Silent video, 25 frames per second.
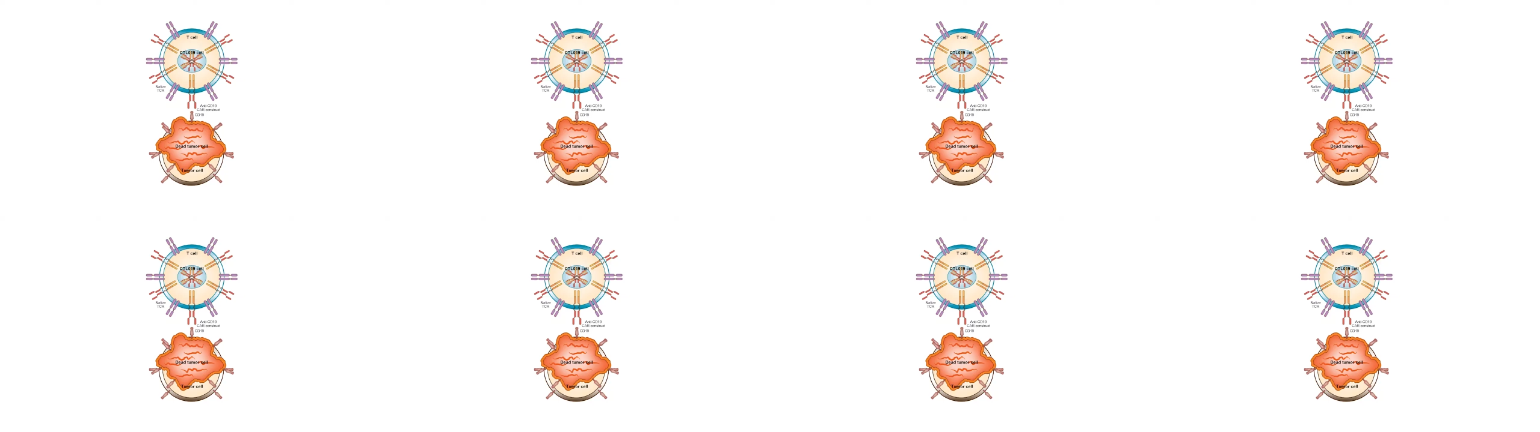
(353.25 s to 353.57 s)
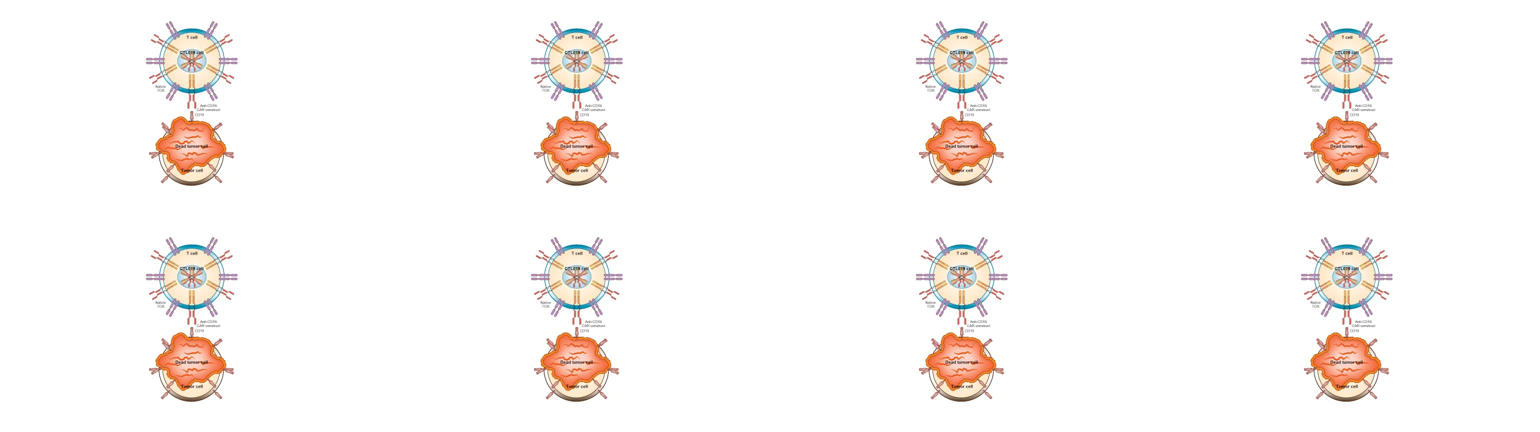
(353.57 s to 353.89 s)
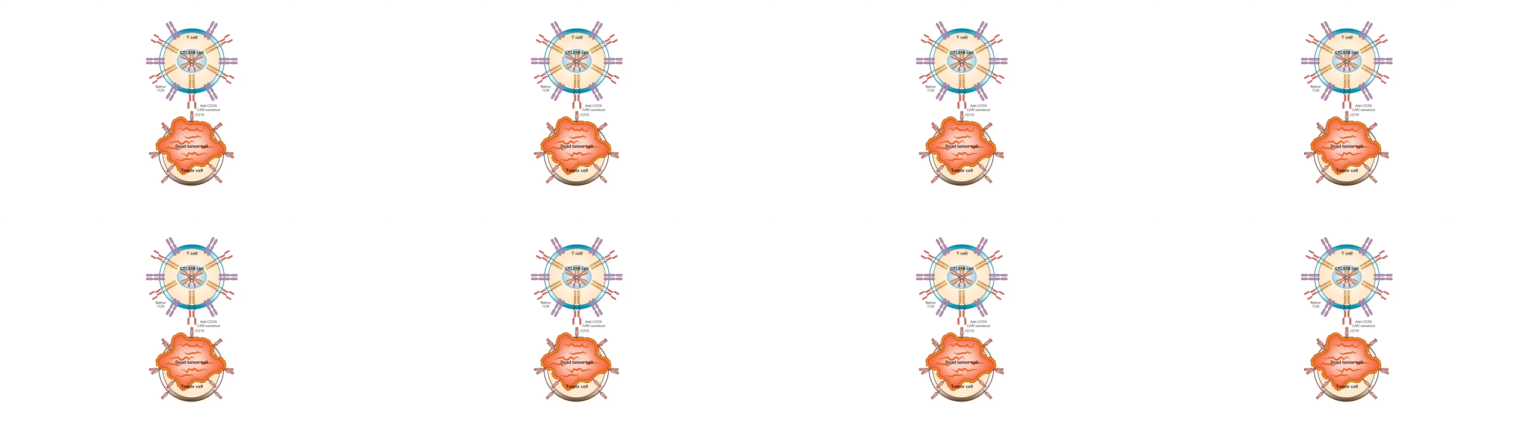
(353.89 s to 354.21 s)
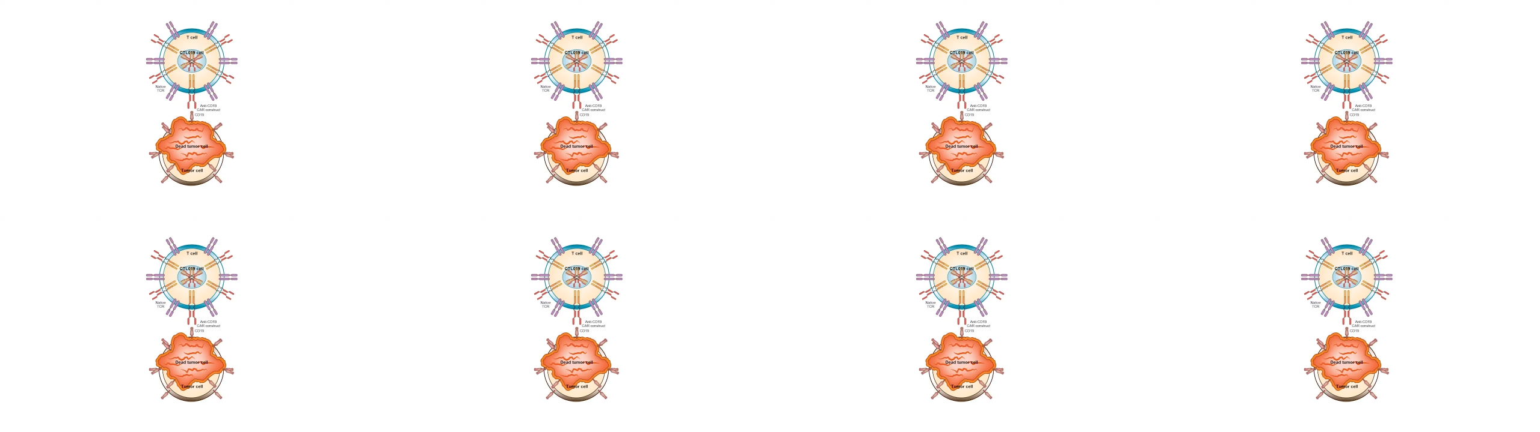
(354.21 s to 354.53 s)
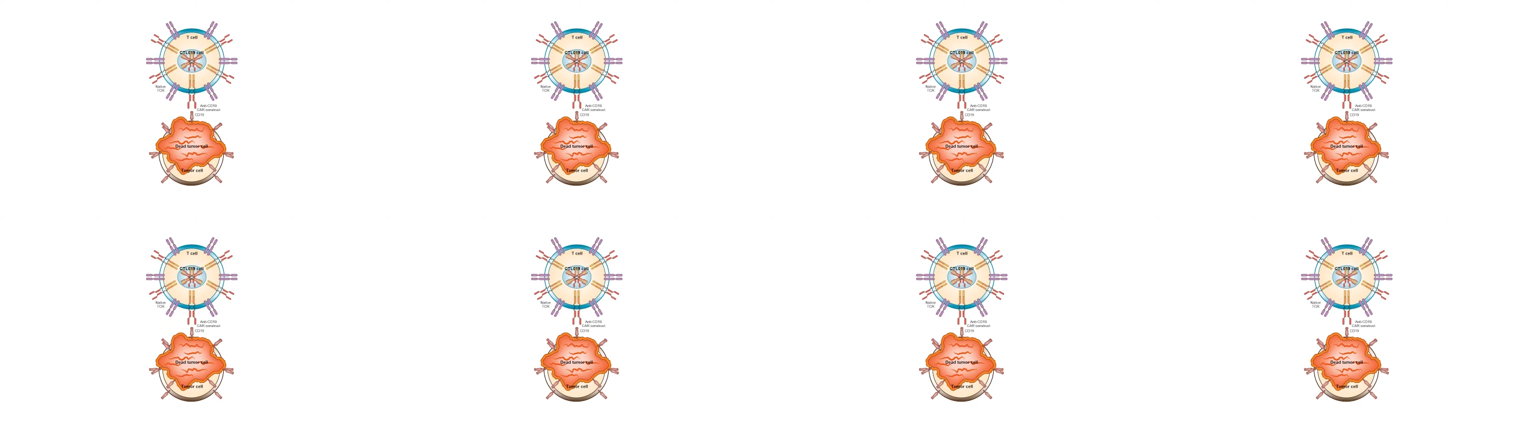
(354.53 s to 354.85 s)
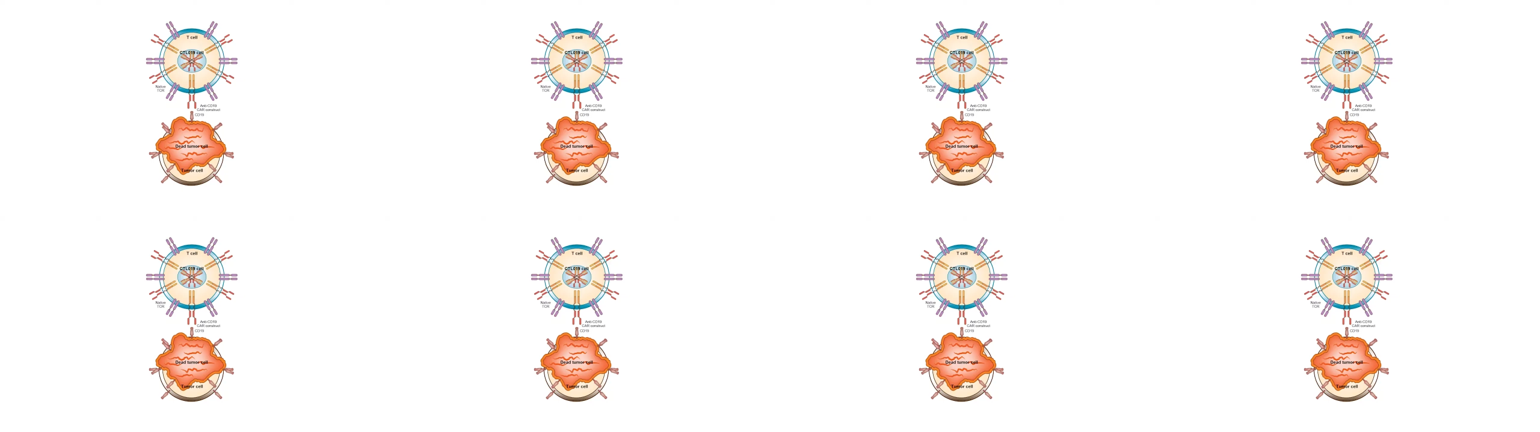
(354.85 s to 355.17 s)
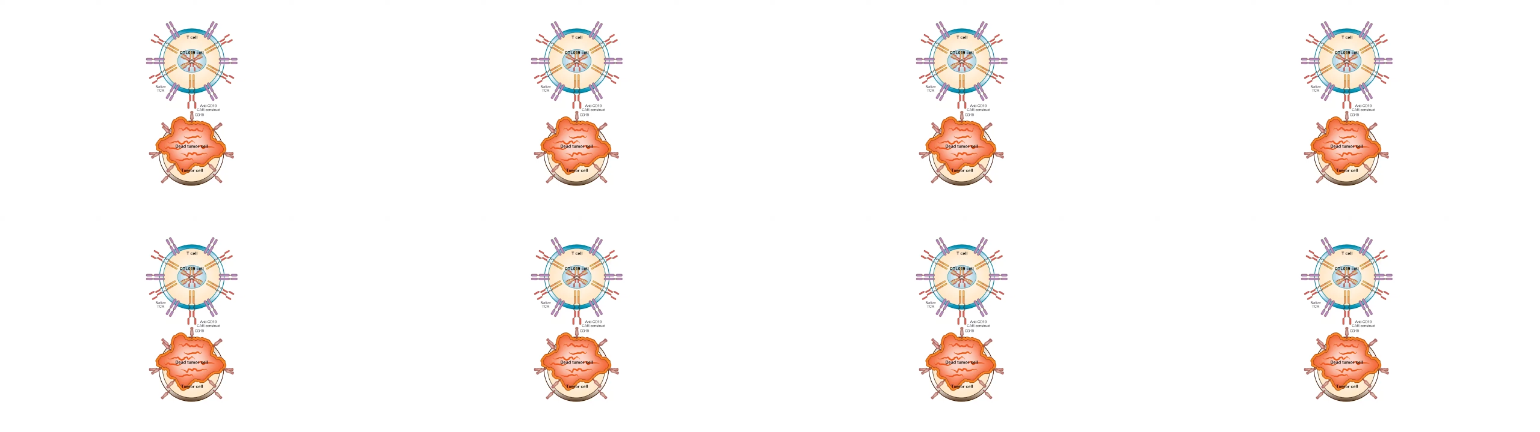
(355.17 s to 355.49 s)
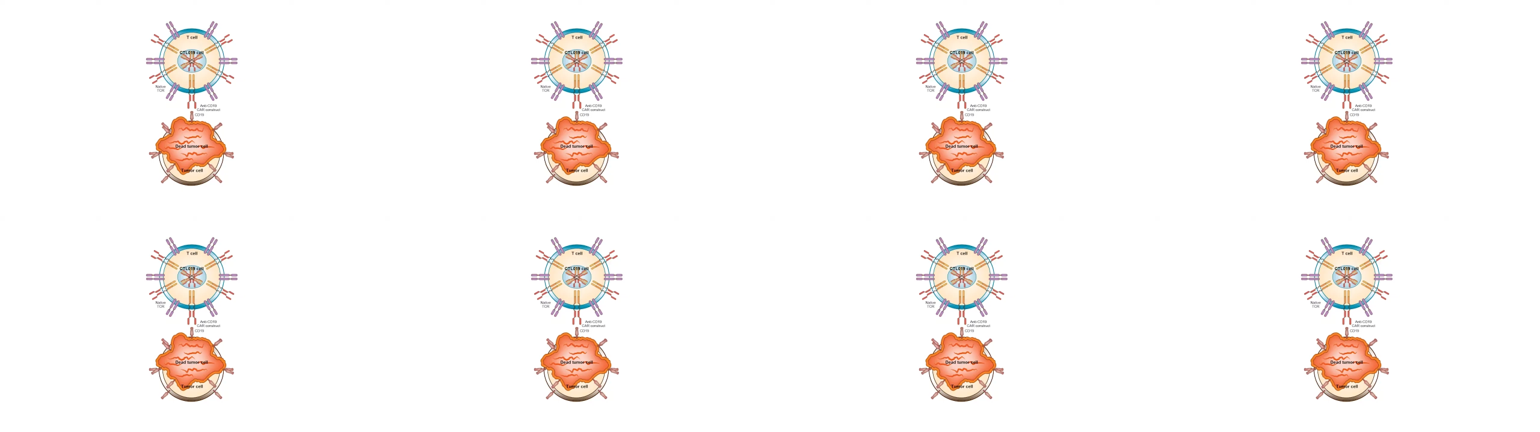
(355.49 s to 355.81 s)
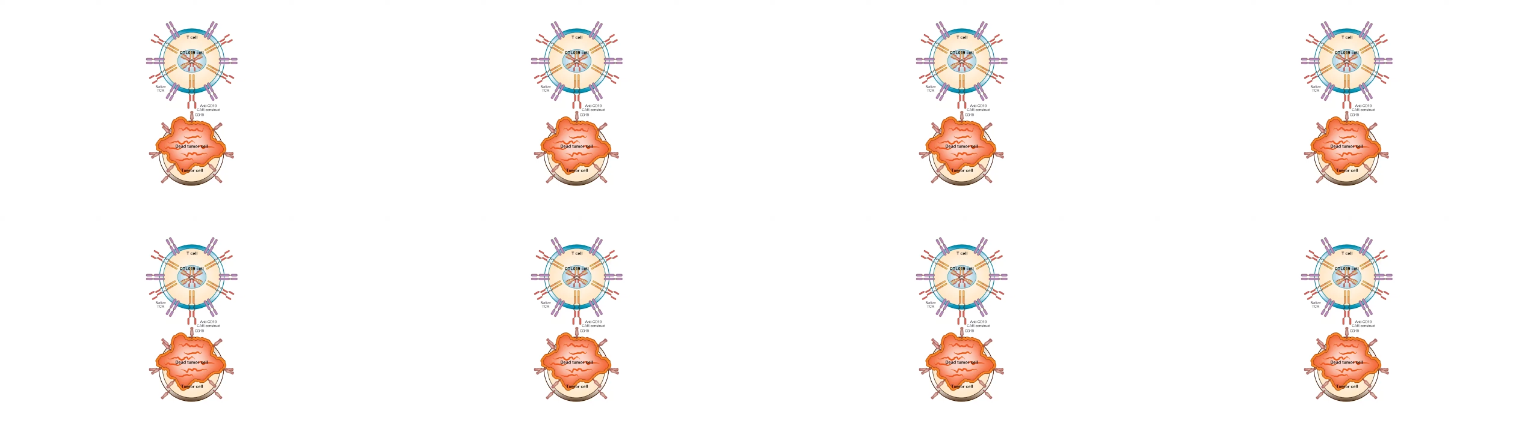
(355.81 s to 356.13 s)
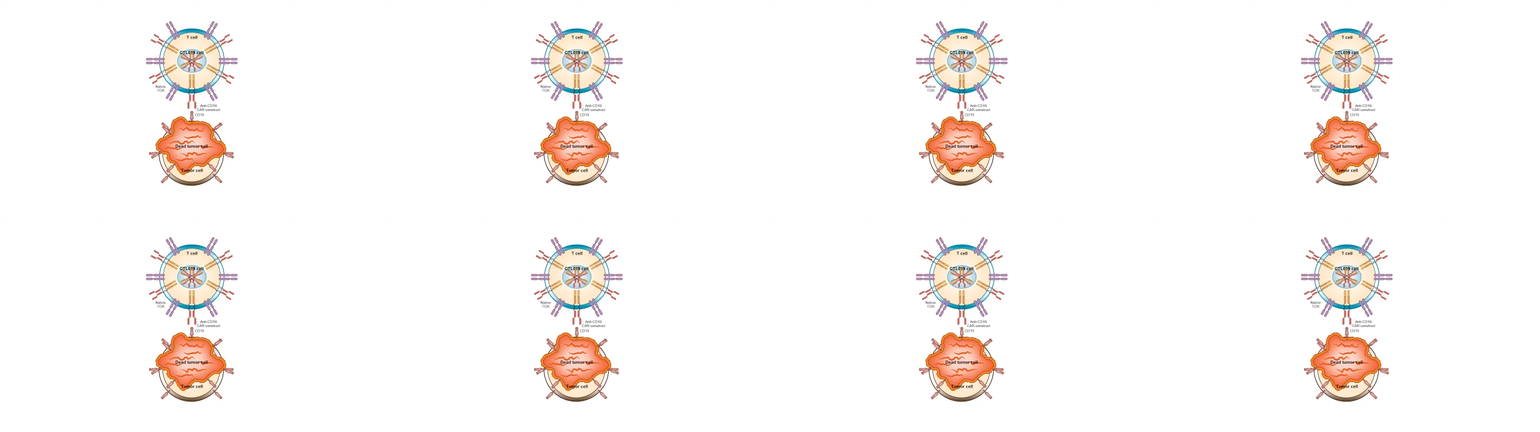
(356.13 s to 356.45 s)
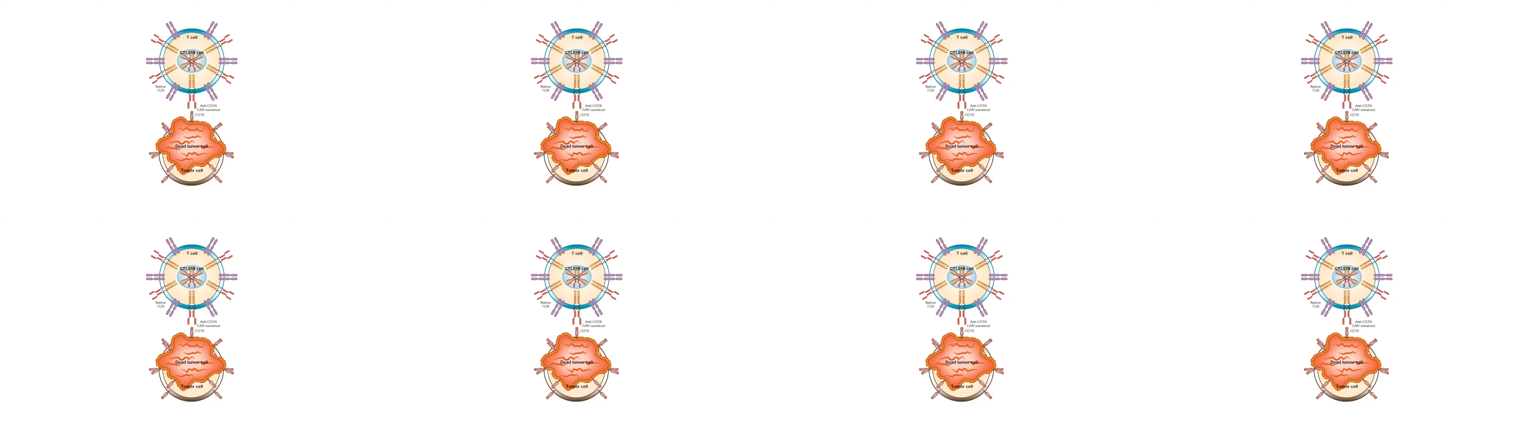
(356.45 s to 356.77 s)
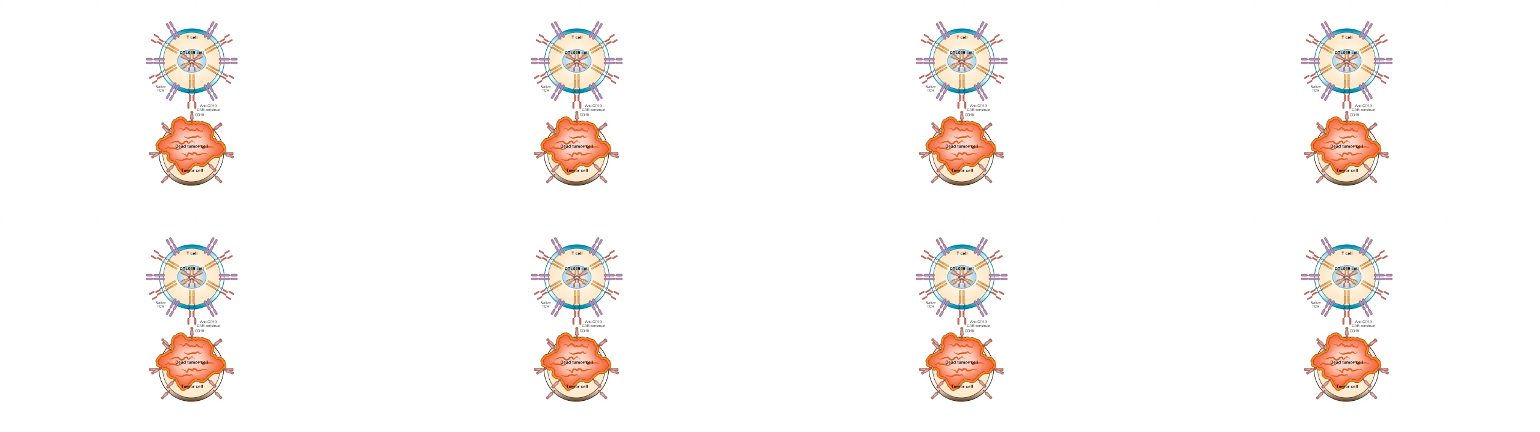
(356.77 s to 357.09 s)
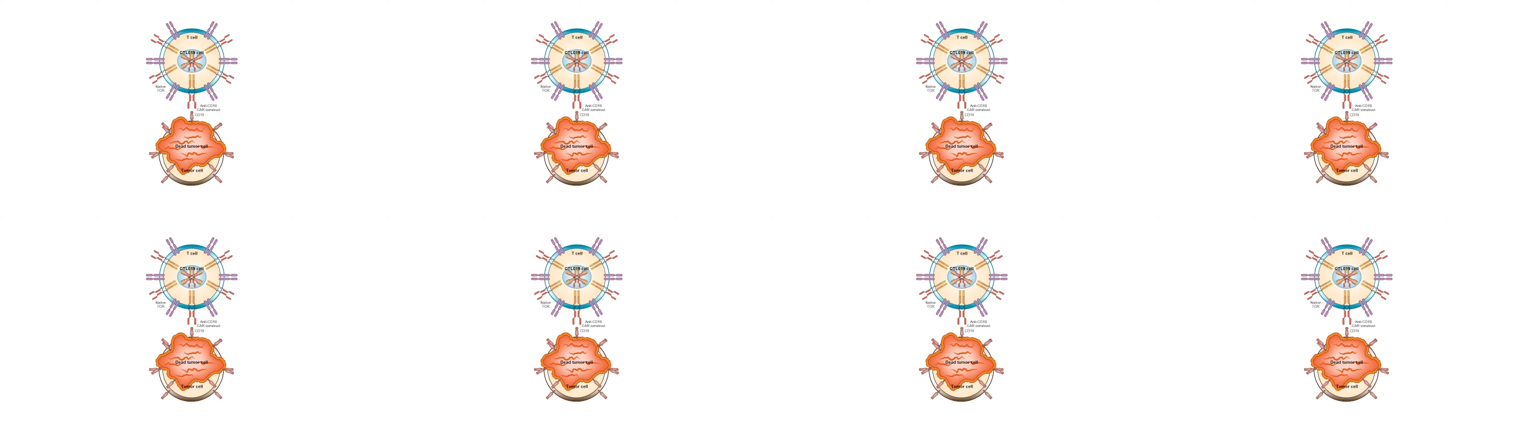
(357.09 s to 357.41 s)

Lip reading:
[unreadable: no face in view]